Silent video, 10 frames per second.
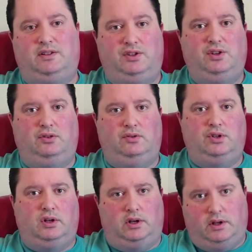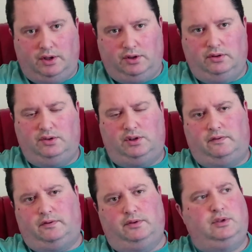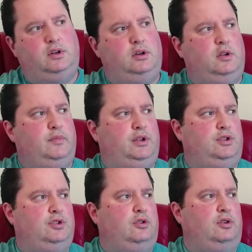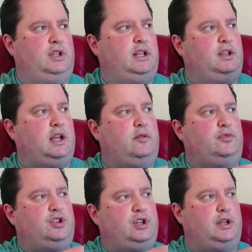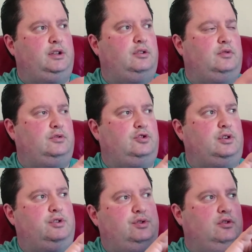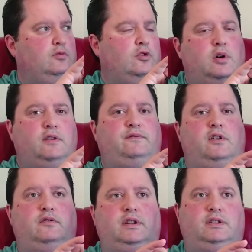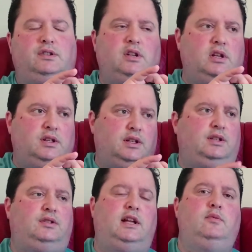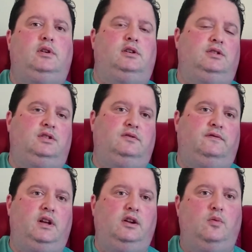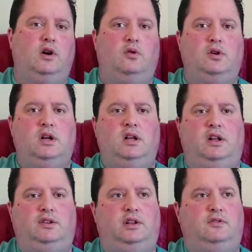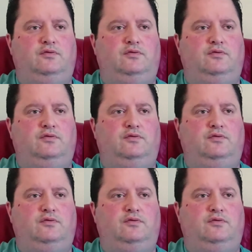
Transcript: It's huge difference, because you're not getting camera shake when you're trying to zoom quite far in. It stabilizes it fairly well, and you're getting